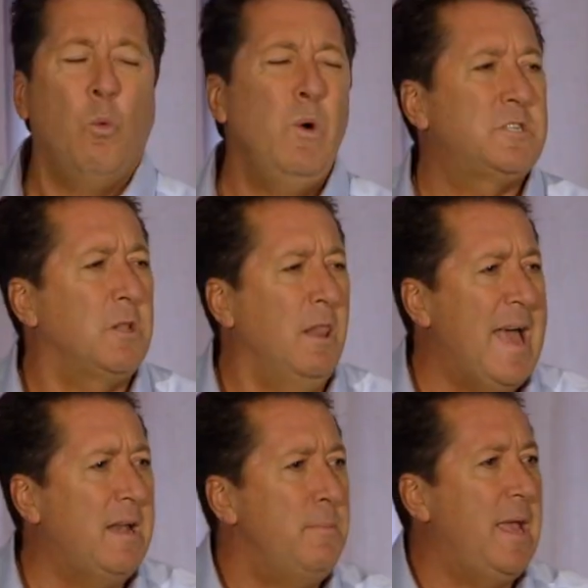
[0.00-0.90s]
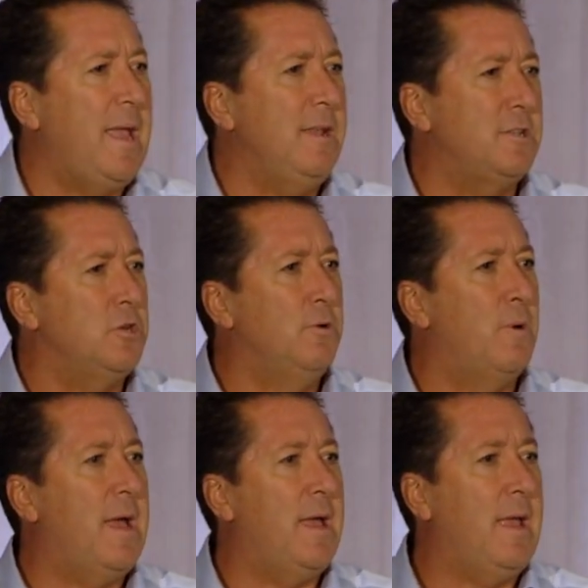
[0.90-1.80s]
which led me to
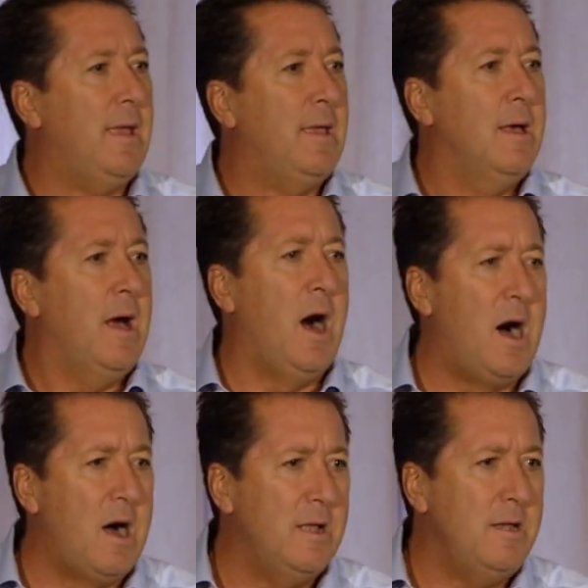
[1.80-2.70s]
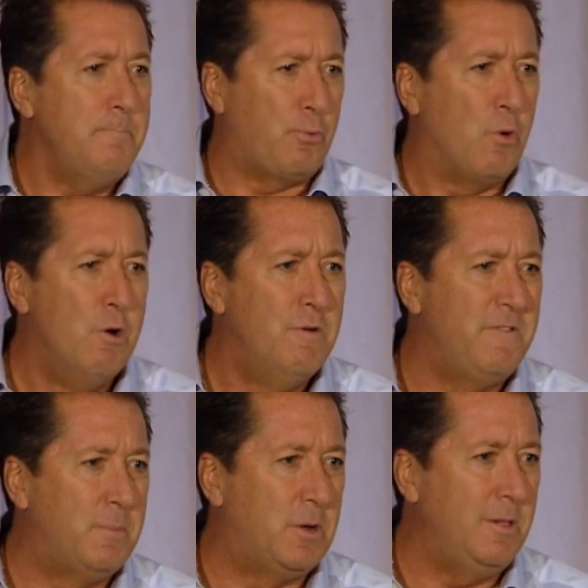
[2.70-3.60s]
an
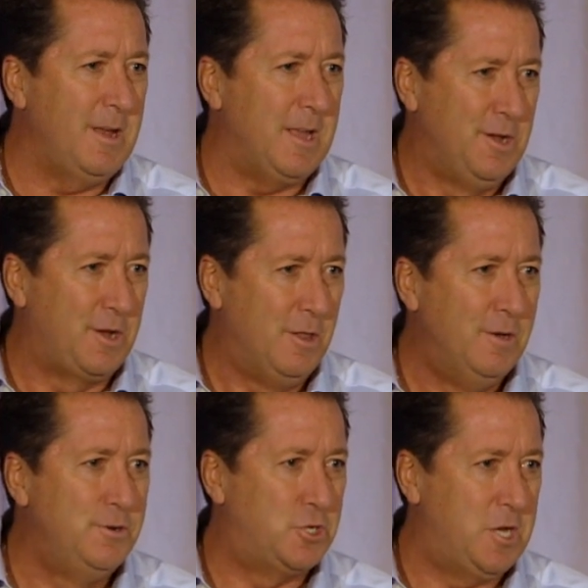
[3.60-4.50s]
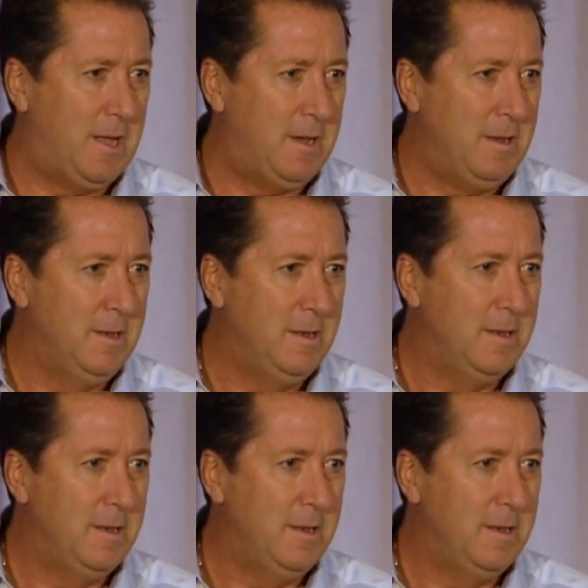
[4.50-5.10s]
unprovable conclusion.